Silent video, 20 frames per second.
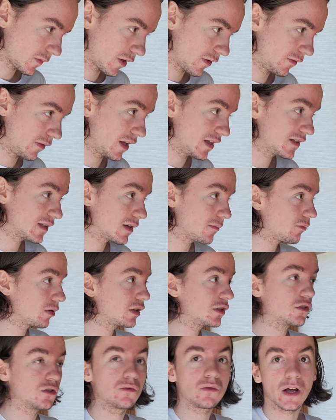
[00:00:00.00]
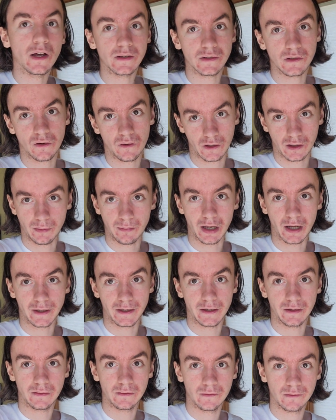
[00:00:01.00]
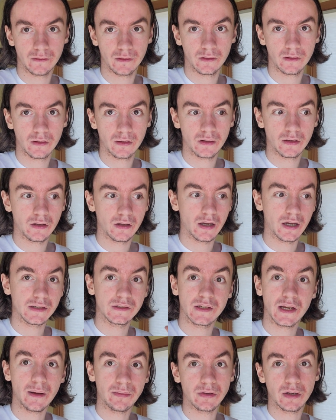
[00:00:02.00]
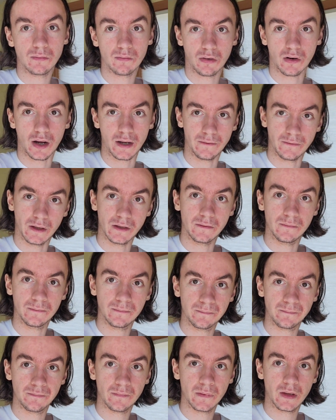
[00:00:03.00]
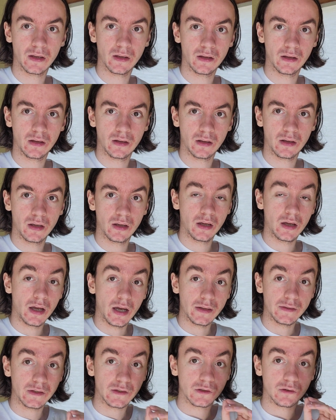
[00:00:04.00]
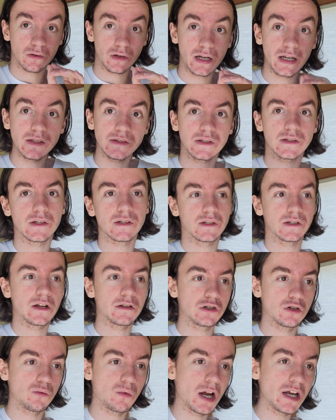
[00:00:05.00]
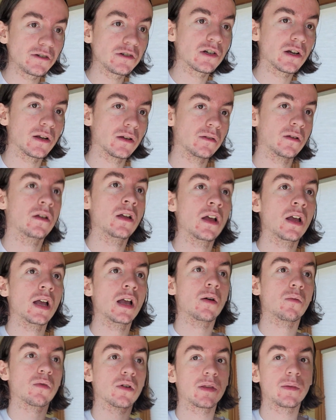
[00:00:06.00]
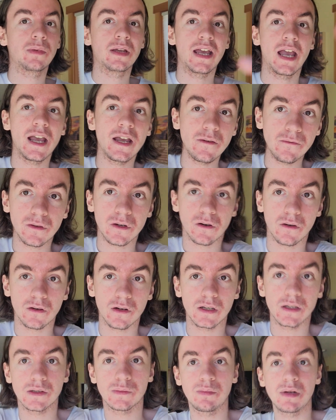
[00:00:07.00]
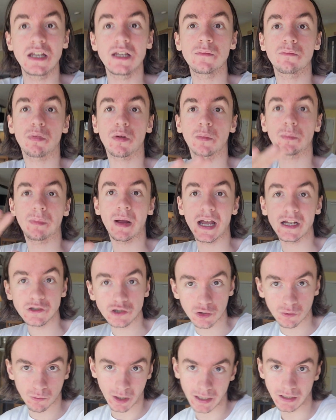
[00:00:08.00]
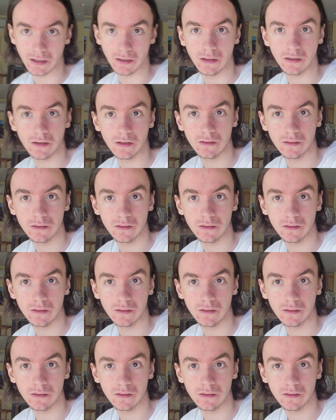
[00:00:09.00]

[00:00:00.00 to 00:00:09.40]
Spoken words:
They simply do not talk about it, except in private. And this creates this situation where the behavior is being perpetuated